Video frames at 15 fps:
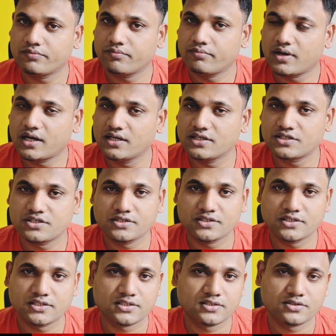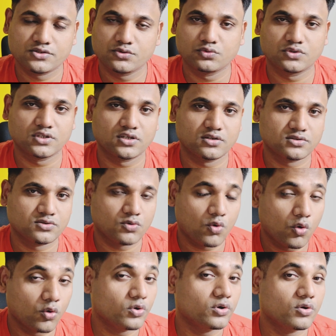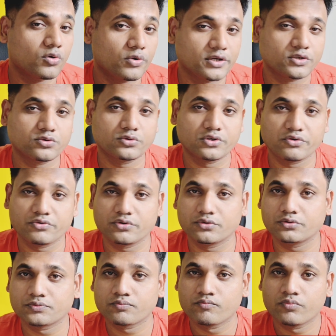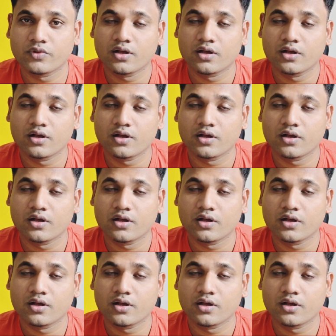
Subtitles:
Malicious users aren't going to give you